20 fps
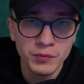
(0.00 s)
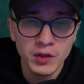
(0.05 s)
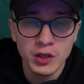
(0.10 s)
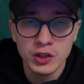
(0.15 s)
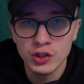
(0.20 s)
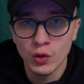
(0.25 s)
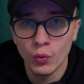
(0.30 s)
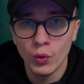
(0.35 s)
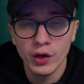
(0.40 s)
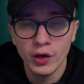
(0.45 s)

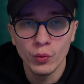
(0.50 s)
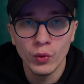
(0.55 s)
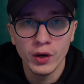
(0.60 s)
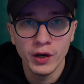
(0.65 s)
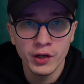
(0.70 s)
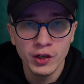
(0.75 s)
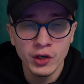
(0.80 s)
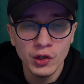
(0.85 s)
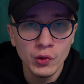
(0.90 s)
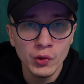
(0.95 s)
So what you want to
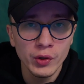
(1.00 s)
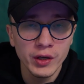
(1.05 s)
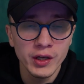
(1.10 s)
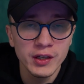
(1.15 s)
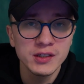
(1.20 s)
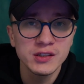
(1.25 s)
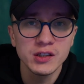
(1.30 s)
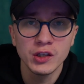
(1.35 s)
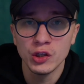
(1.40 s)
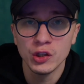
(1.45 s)
do
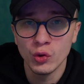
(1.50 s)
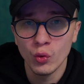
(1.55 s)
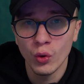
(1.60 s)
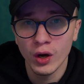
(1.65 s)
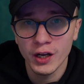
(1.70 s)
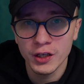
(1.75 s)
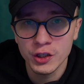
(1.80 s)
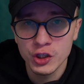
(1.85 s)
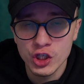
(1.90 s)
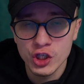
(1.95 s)
is you want
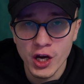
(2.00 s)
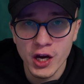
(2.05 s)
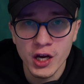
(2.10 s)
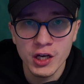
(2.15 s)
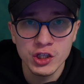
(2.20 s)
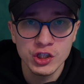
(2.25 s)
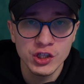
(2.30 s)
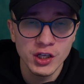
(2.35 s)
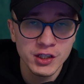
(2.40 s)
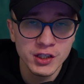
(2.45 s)
to
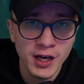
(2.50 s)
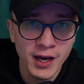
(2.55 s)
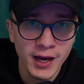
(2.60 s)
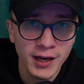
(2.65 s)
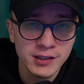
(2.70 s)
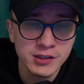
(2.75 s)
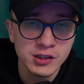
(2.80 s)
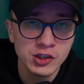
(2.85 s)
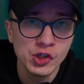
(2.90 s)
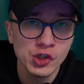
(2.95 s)
change the
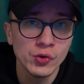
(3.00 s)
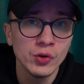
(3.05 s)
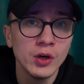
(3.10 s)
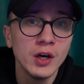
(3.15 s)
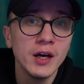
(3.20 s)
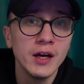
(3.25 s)
text to